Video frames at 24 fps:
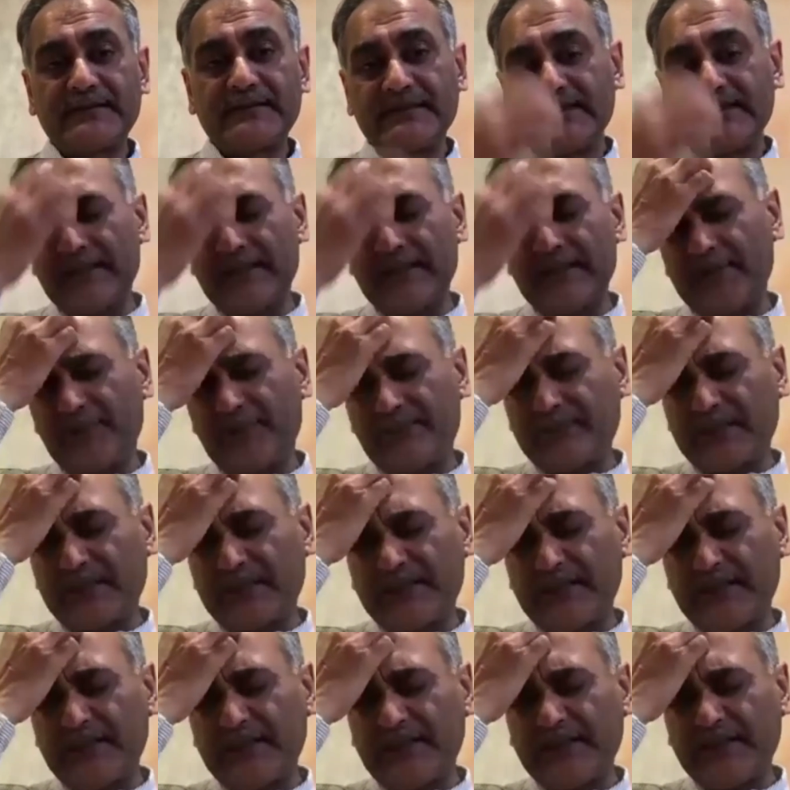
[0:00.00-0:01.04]

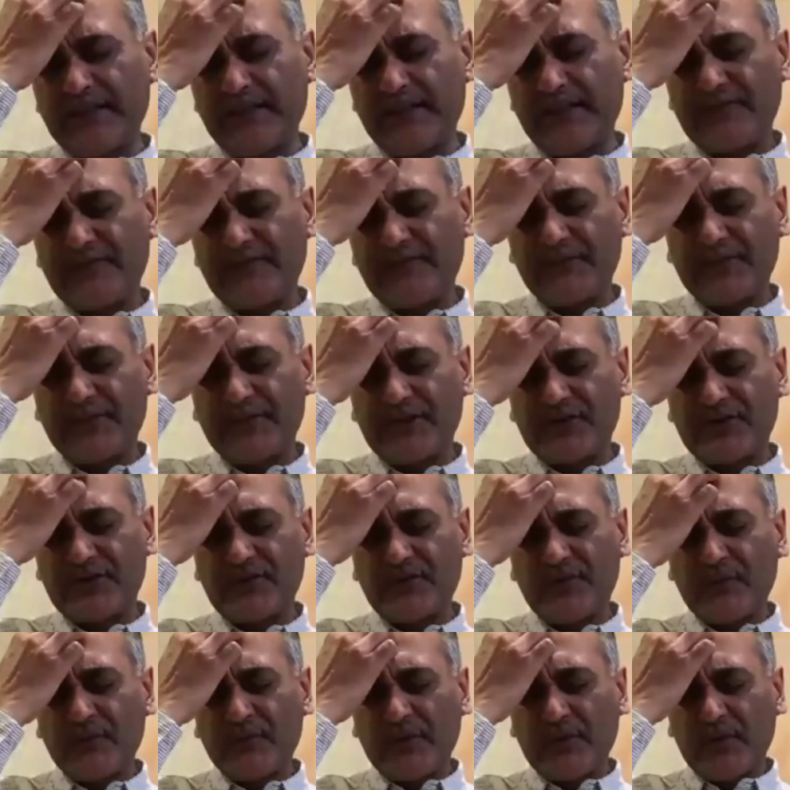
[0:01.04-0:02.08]
nerve damage
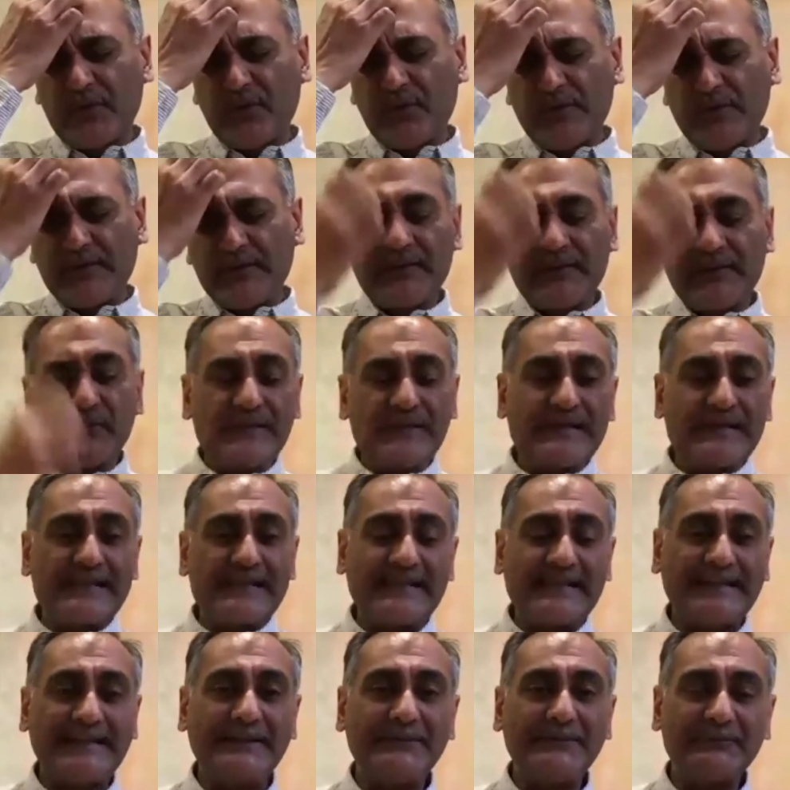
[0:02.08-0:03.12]
with
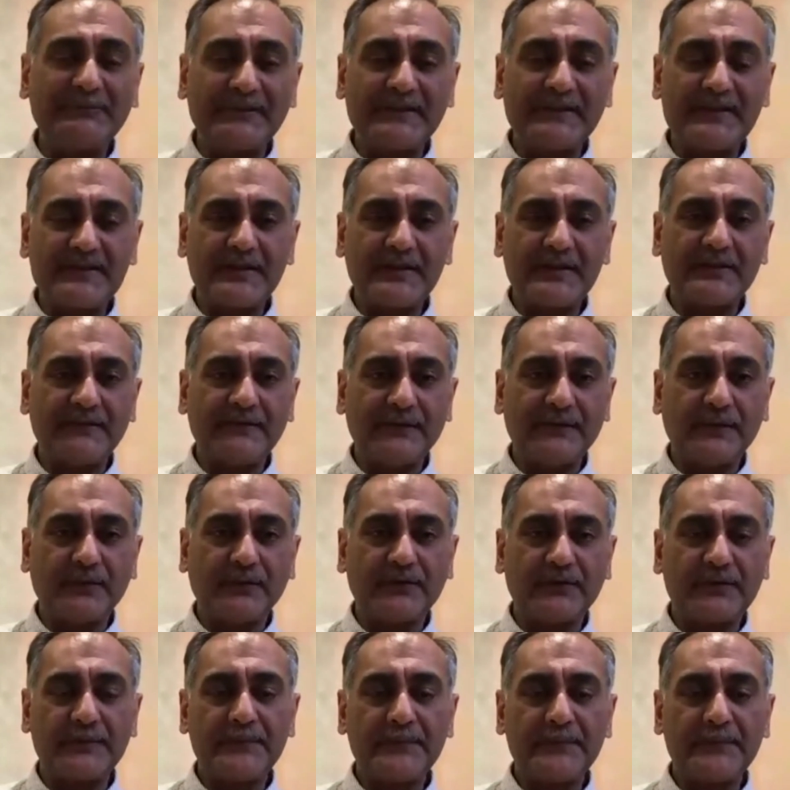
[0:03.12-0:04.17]
ischemia, and so forth.